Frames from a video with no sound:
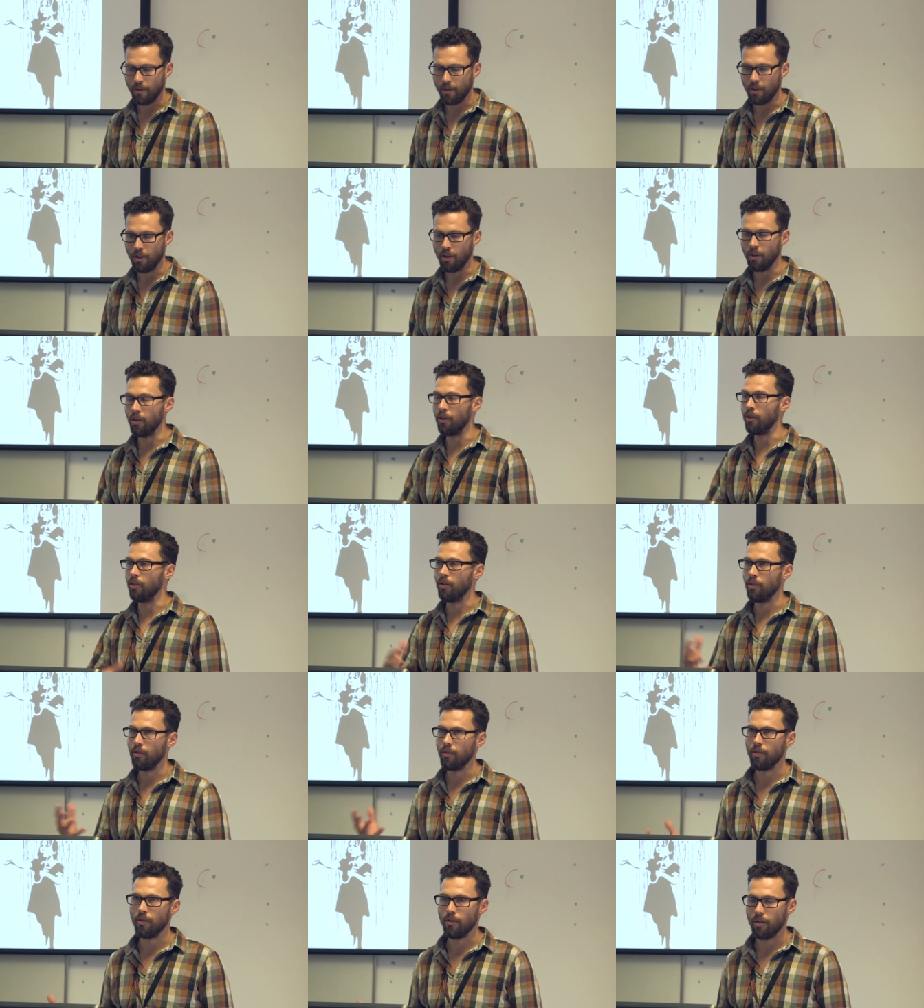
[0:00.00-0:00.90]
new
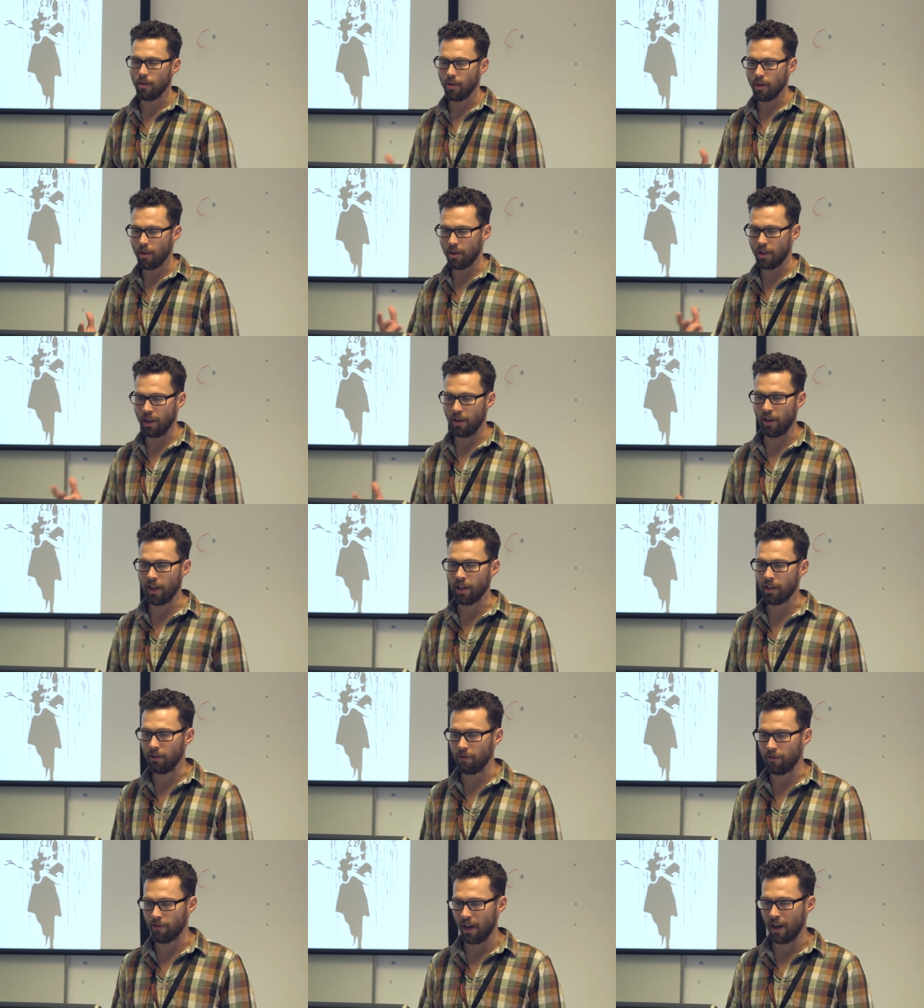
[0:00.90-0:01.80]

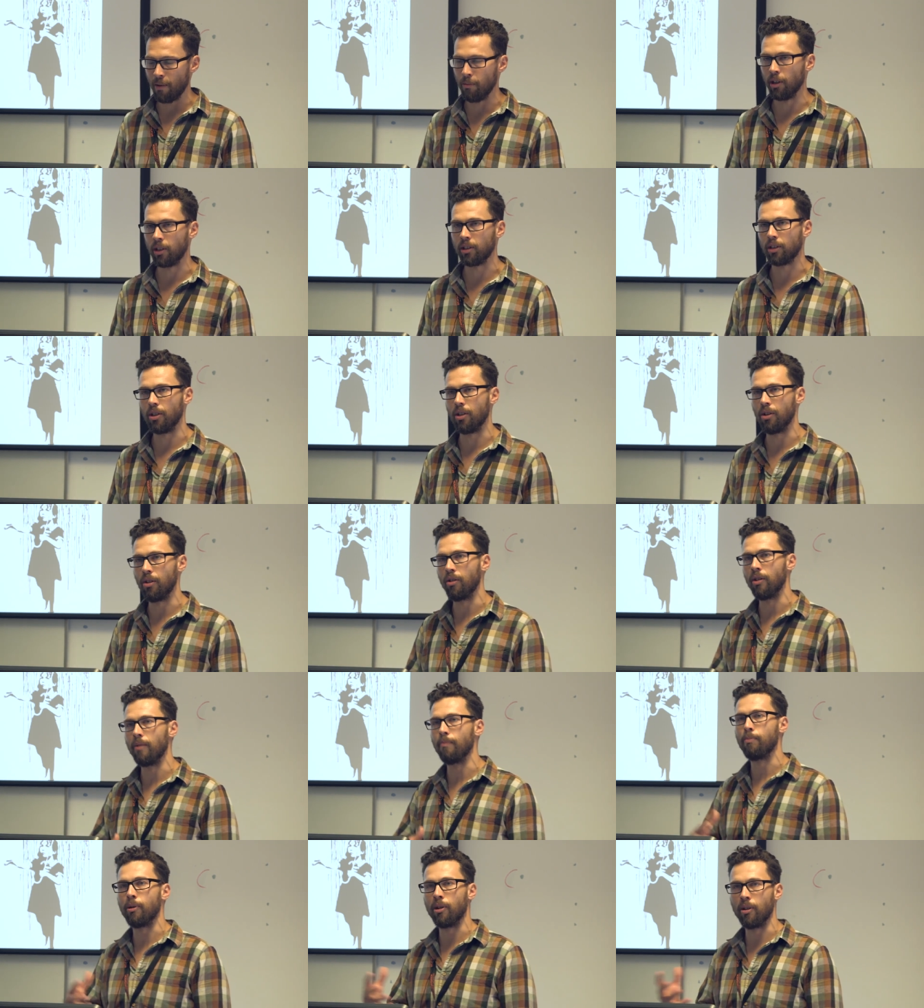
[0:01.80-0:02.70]
theoretical frameworks and
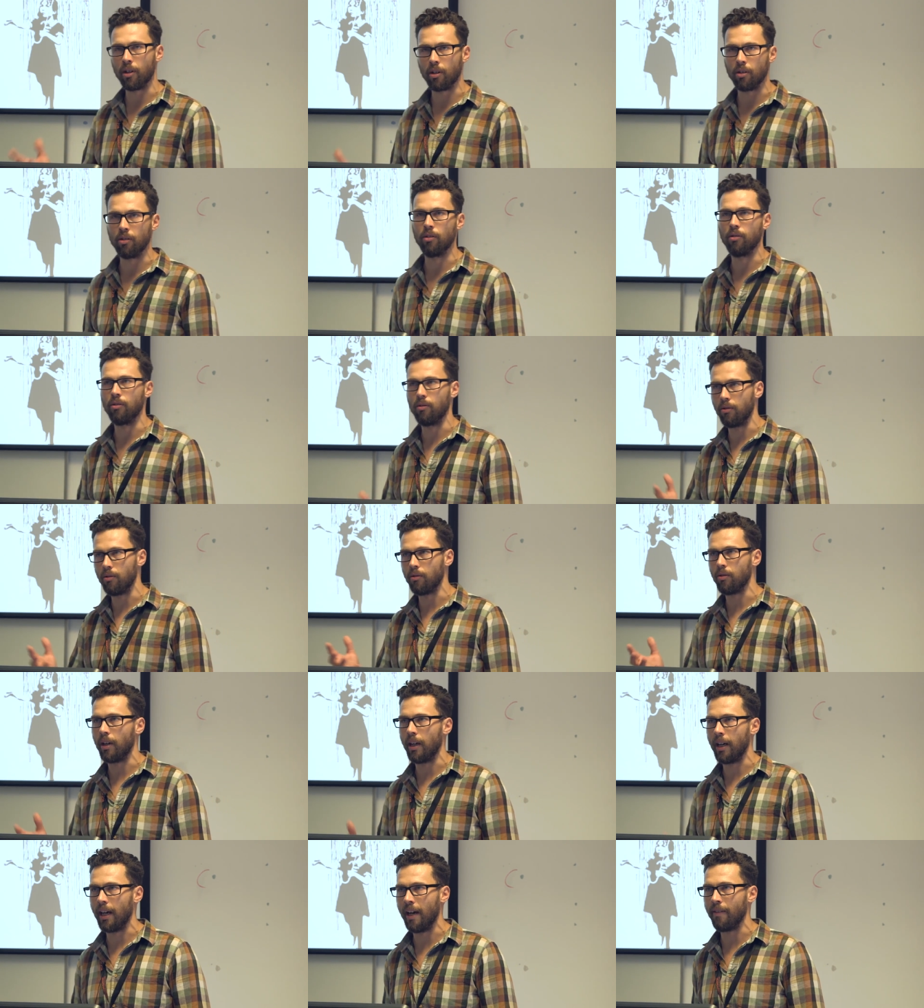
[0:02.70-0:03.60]
new
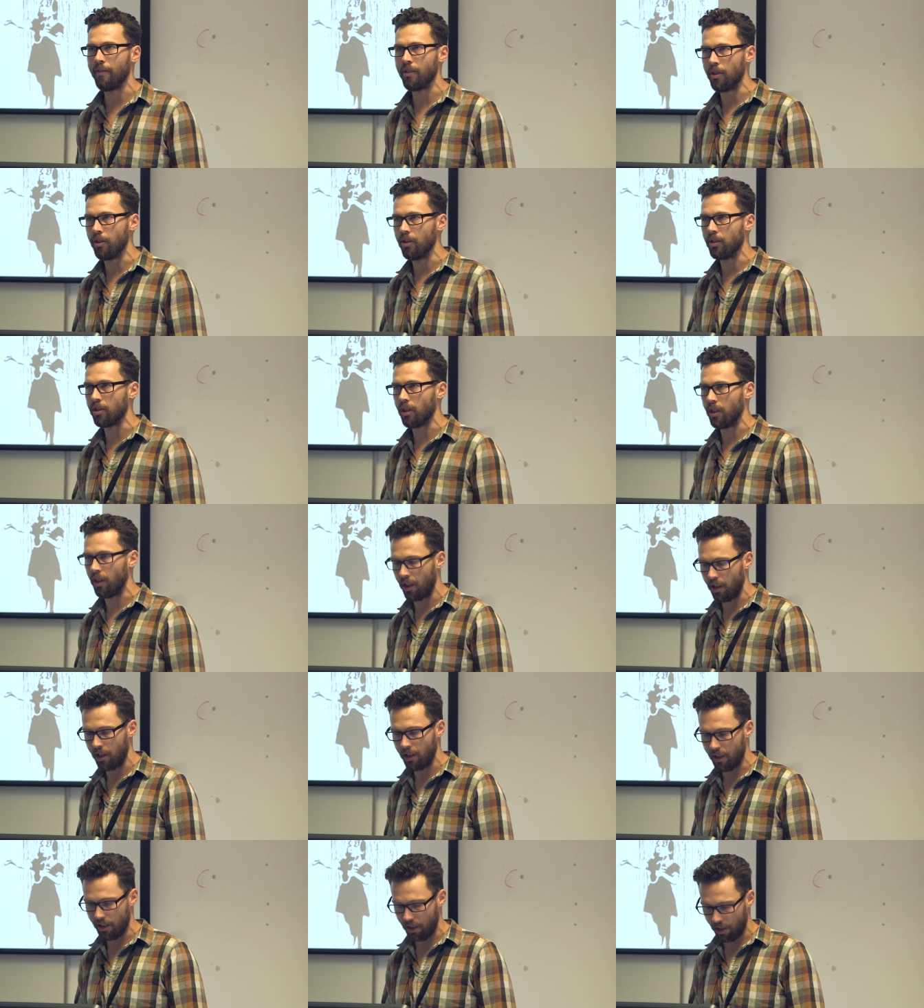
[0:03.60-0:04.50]
empirical avenues
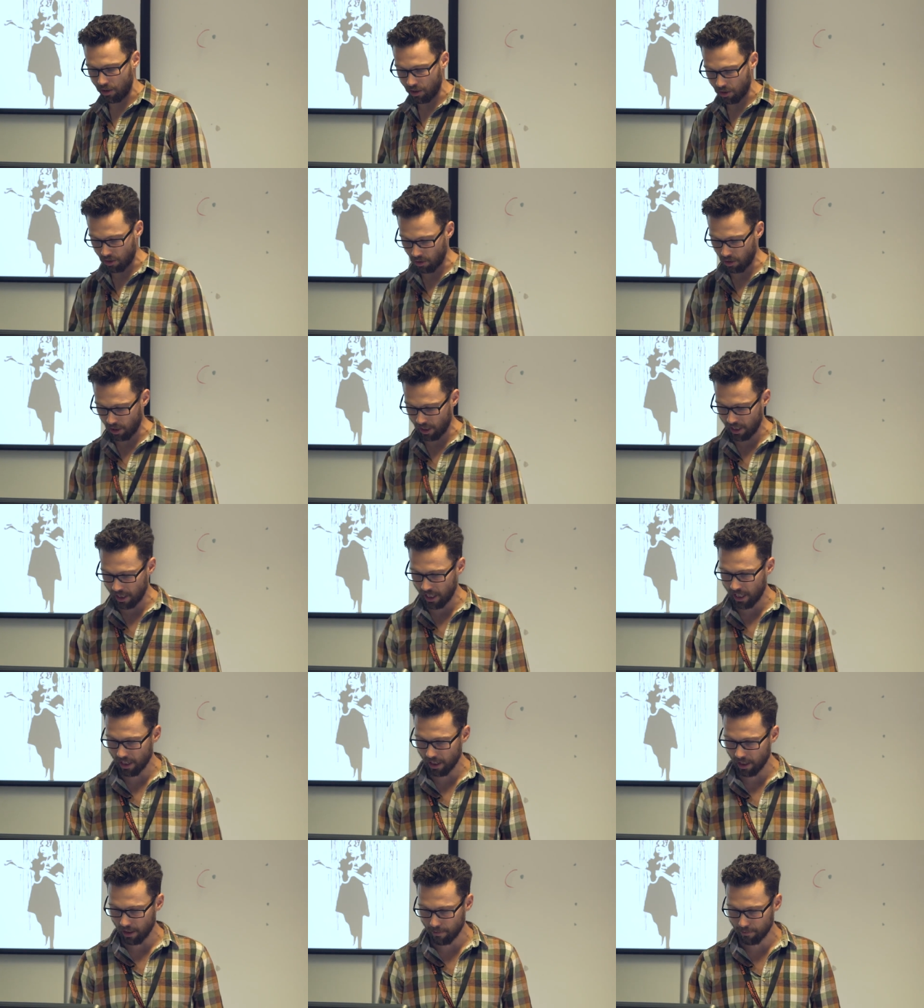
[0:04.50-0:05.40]
are sorely
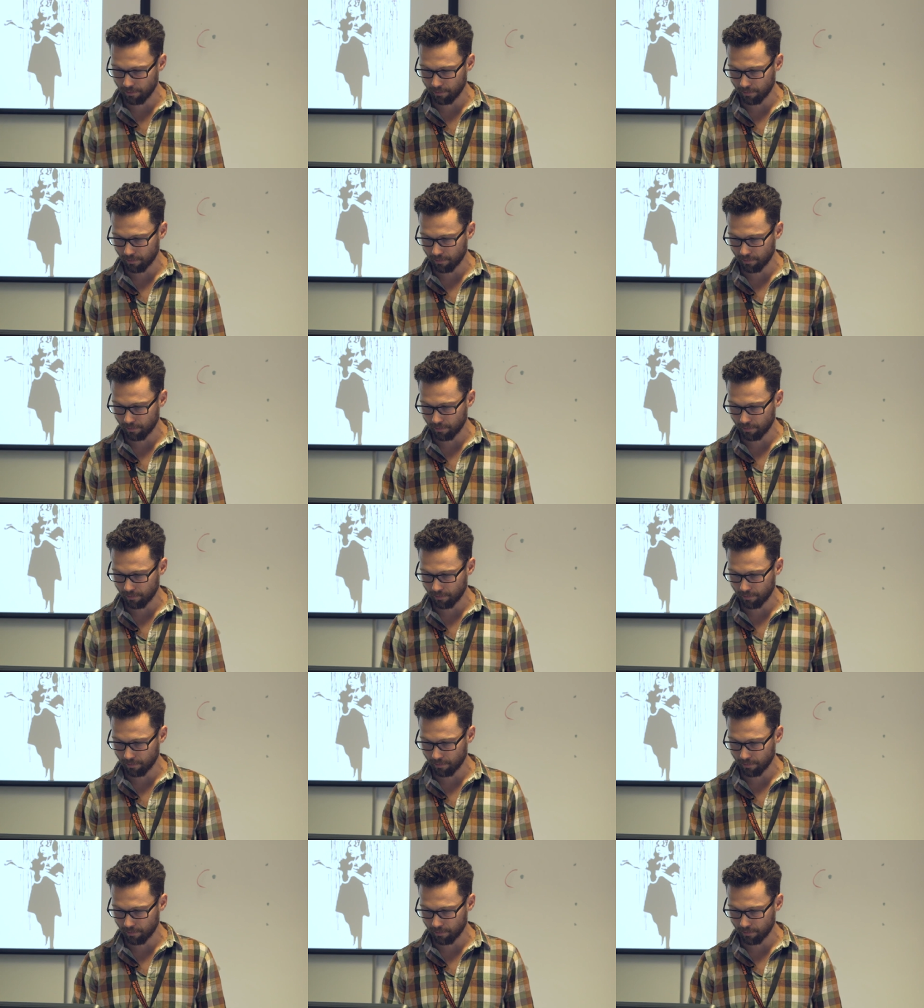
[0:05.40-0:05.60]
needed.